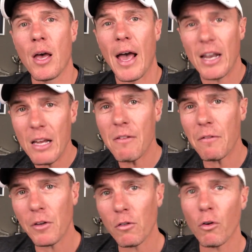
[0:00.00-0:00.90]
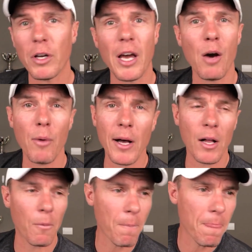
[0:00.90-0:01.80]
And even if you sort of go,
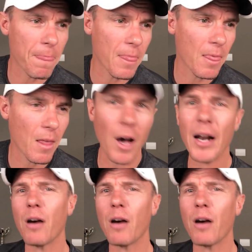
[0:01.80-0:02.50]
well, I